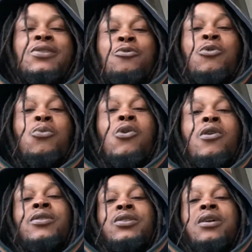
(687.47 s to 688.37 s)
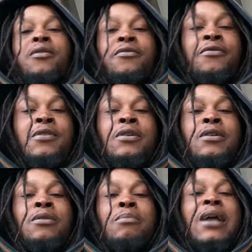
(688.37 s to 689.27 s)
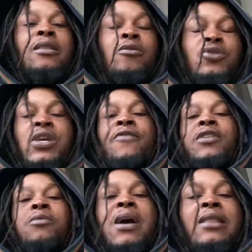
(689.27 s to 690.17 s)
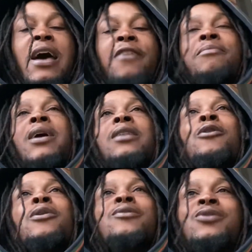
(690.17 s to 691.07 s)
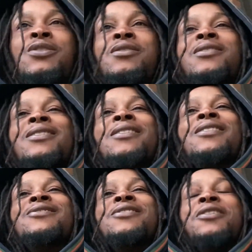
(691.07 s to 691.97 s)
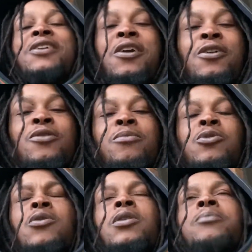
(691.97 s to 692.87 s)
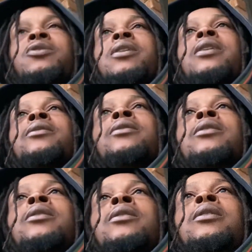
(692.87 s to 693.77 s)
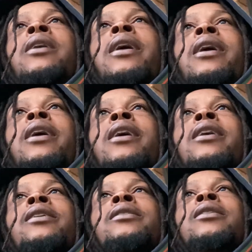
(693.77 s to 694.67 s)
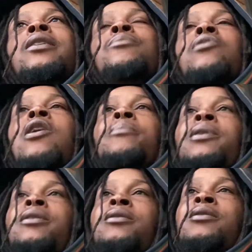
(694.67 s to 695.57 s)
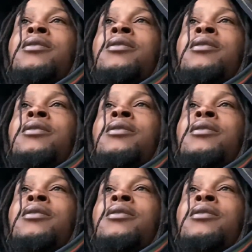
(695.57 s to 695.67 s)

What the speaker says: the rewards of my longevity, my life, my loyalty to the kingdom, you know what I'm saying? And he brought me